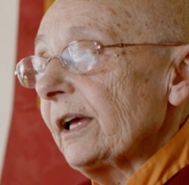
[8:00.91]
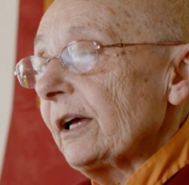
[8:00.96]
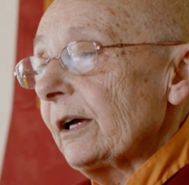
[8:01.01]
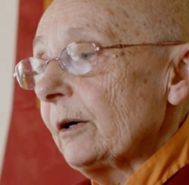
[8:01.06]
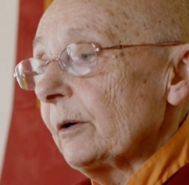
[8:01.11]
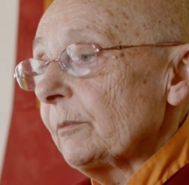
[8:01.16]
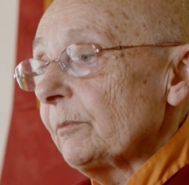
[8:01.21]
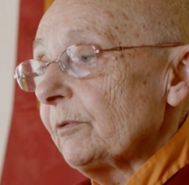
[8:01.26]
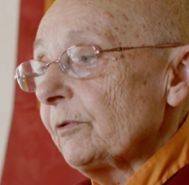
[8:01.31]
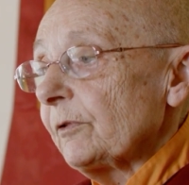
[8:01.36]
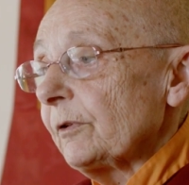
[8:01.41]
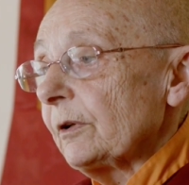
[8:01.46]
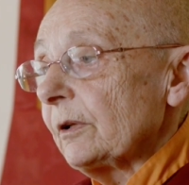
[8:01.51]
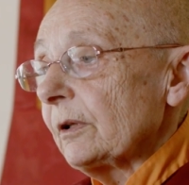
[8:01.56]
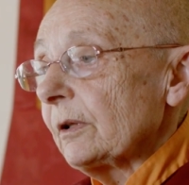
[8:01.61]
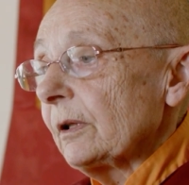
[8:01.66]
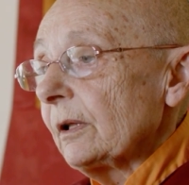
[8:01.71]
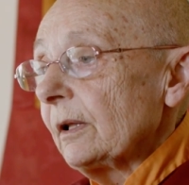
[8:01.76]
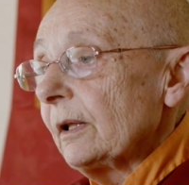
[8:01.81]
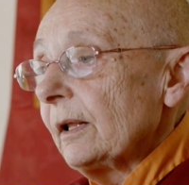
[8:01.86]

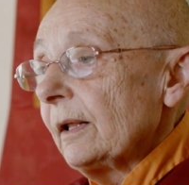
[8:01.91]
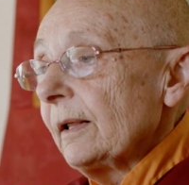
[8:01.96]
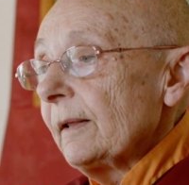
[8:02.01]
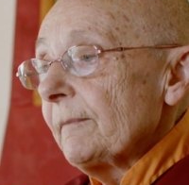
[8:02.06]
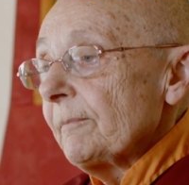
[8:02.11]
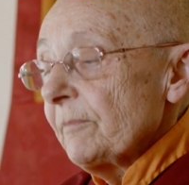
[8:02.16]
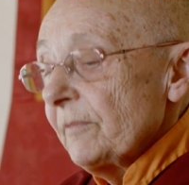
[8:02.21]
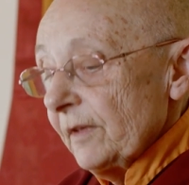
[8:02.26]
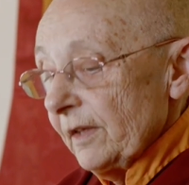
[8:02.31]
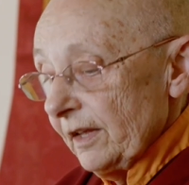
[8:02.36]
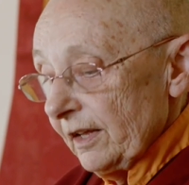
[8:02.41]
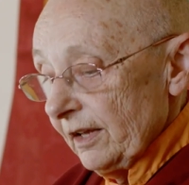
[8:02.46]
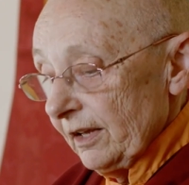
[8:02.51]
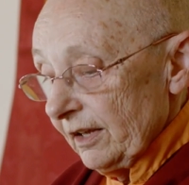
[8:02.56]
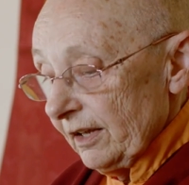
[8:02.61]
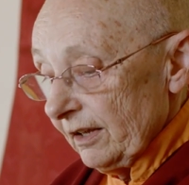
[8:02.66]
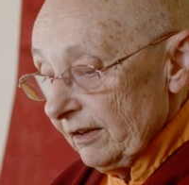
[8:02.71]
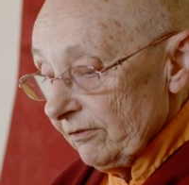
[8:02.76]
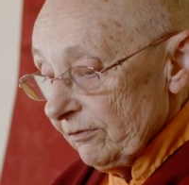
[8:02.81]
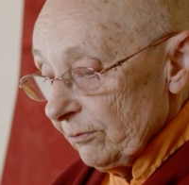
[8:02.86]
helpful
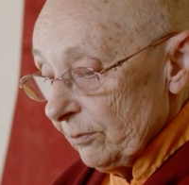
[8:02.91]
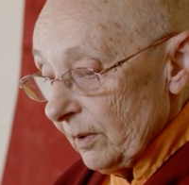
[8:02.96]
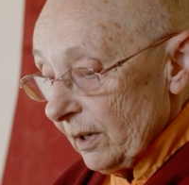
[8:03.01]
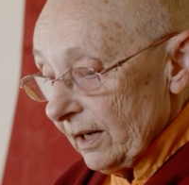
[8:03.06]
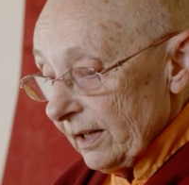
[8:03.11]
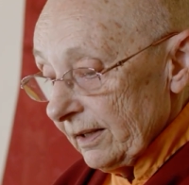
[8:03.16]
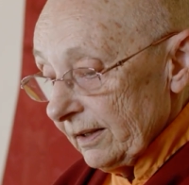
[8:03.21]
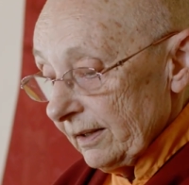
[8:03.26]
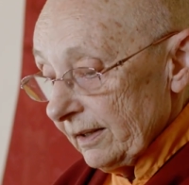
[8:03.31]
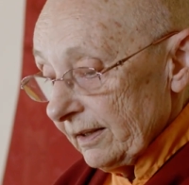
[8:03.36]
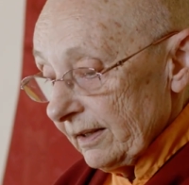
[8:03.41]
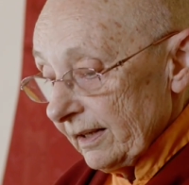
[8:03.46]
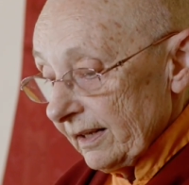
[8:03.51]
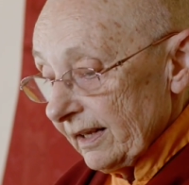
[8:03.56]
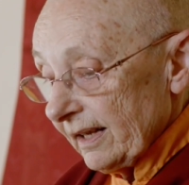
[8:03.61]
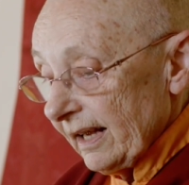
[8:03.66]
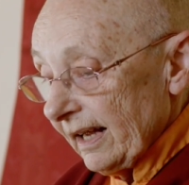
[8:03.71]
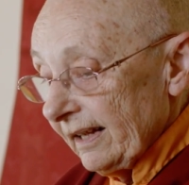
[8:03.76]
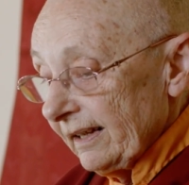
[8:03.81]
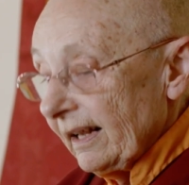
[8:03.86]
if one
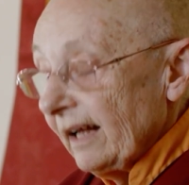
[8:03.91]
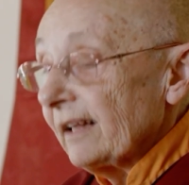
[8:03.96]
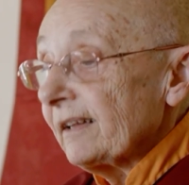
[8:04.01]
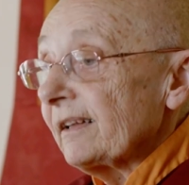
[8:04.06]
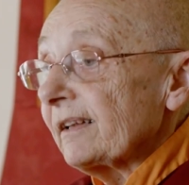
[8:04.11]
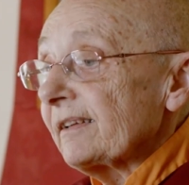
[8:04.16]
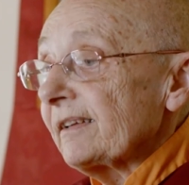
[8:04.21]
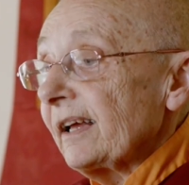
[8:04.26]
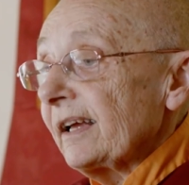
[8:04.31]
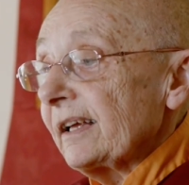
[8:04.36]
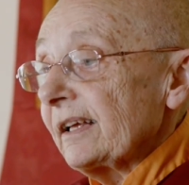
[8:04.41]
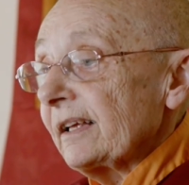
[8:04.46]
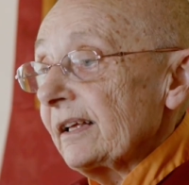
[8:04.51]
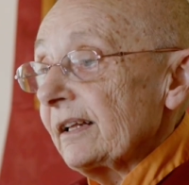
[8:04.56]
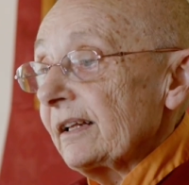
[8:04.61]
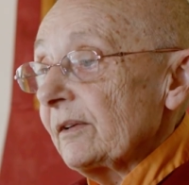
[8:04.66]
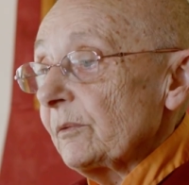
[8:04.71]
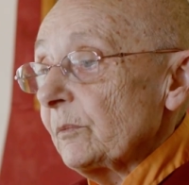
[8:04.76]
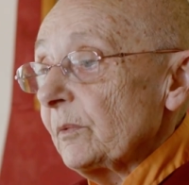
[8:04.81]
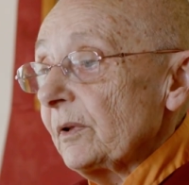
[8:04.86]
can undertake
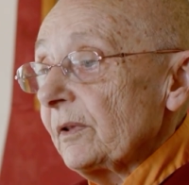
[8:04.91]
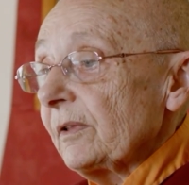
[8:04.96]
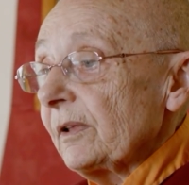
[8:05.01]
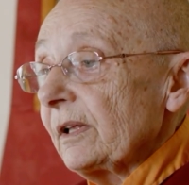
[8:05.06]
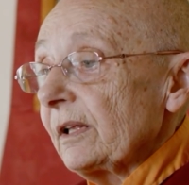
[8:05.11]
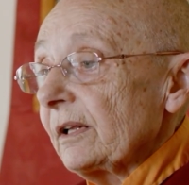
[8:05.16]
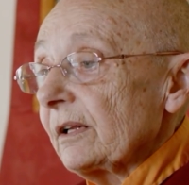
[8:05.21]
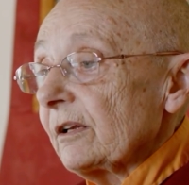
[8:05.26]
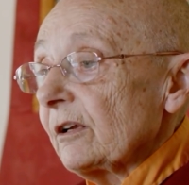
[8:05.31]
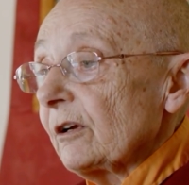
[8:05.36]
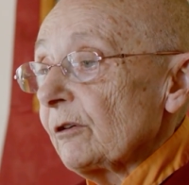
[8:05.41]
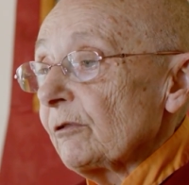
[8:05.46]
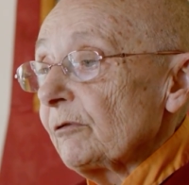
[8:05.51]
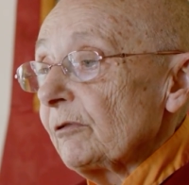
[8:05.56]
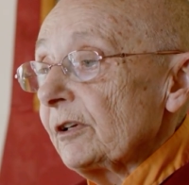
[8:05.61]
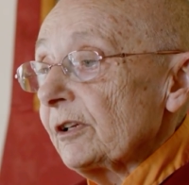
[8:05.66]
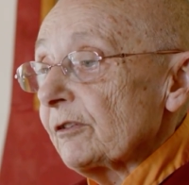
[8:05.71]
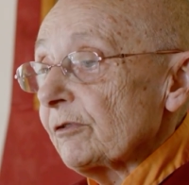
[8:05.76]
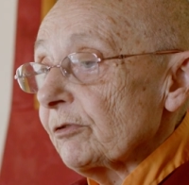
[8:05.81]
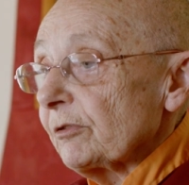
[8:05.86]
it within a
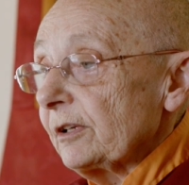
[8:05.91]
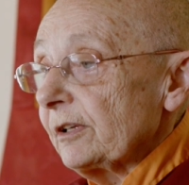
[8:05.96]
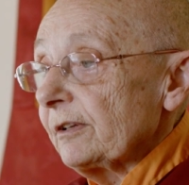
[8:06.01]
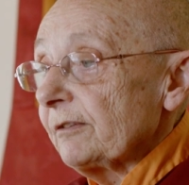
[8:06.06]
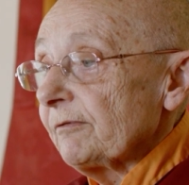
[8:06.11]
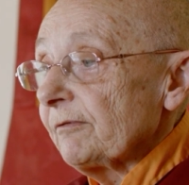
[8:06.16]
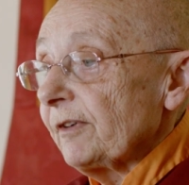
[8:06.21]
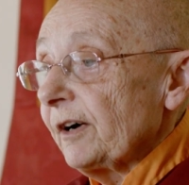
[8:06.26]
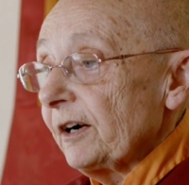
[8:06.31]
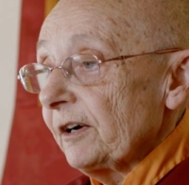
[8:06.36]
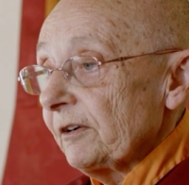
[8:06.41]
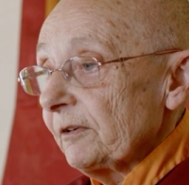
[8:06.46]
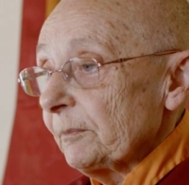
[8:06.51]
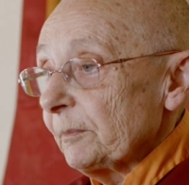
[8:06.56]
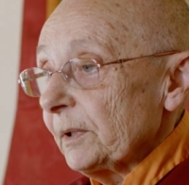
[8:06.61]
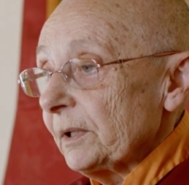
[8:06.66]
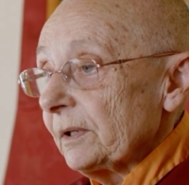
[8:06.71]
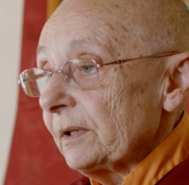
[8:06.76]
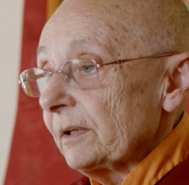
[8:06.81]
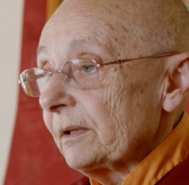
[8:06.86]
retreat
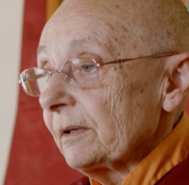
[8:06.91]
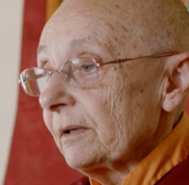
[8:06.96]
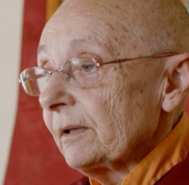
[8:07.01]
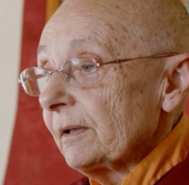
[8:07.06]
environment.